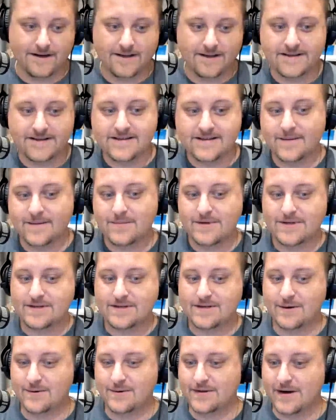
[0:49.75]
In this
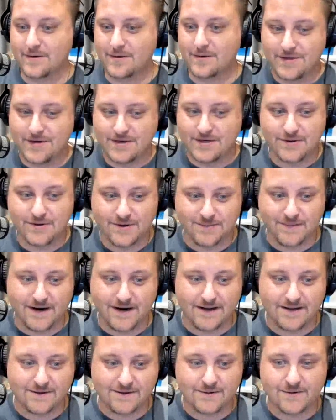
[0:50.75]
episode, I will be joined
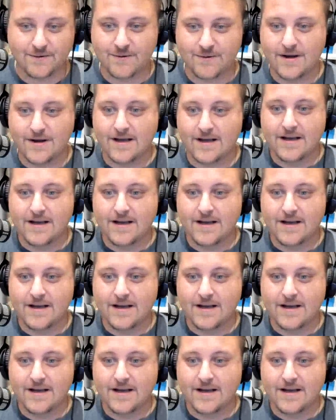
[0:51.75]
by two